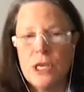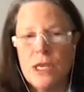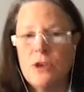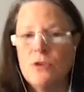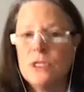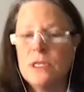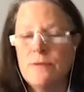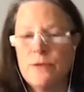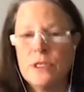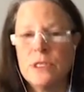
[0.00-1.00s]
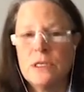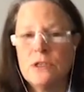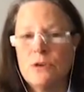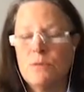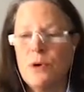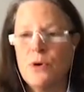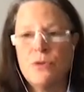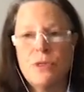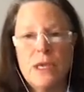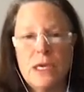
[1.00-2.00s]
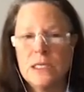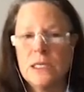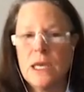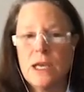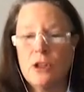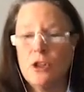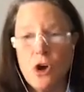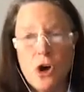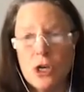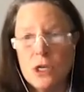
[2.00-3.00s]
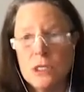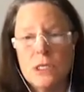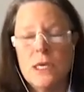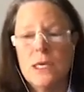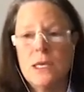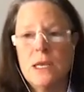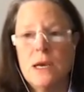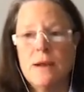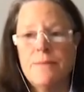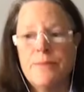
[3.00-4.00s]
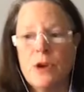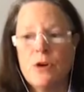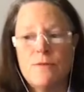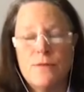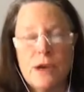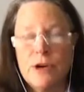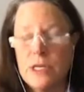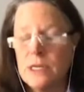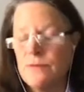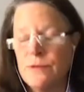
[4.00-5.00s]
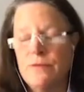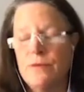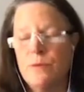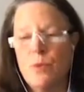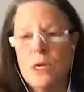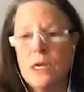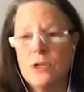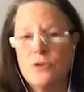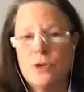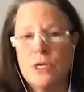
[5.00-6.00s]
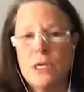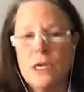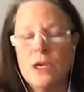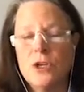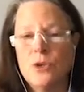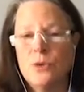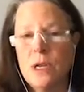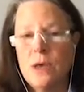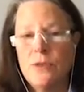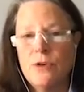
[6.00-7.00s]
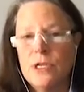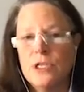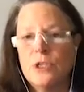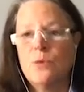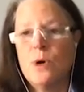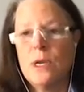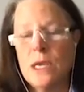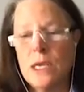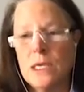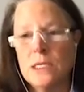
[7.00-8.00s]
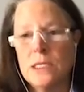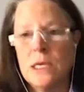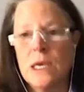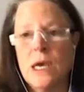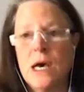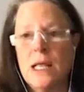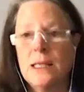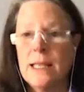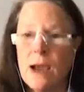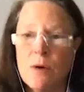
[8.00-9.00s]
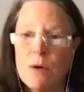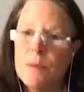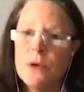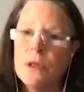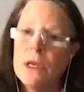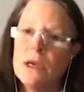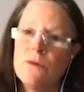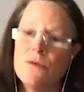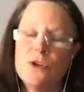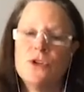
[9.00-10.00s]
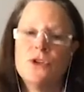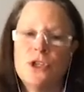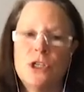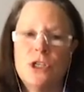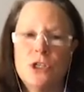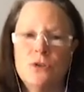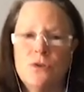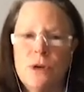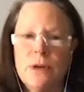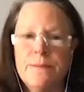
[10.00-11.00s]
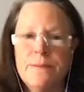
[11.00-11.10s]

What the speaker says: And those differences are both things like laws that are very different from one country to another as to what is allowable in research in children,